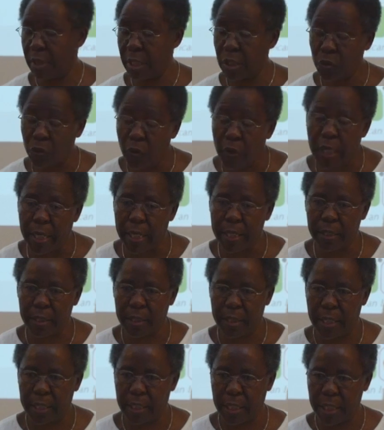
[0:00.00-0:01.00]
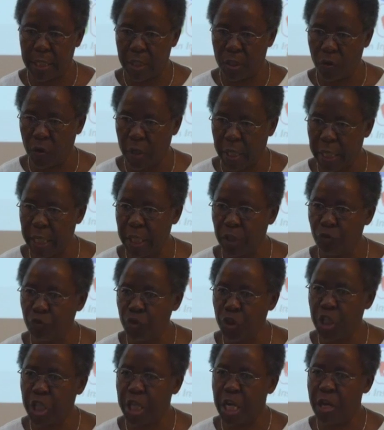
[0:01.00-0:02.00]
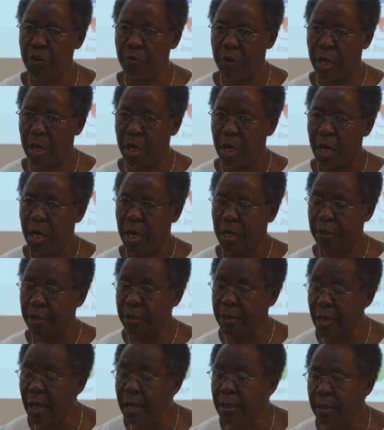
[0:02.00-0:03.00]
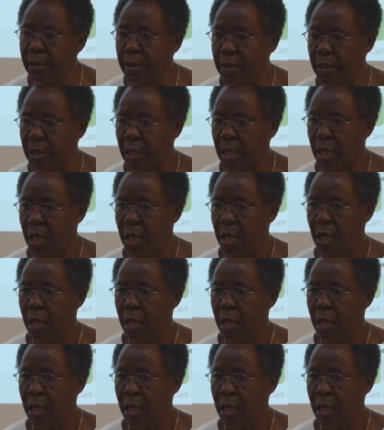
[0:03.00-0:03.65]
to our scholars, that it's okay to share your results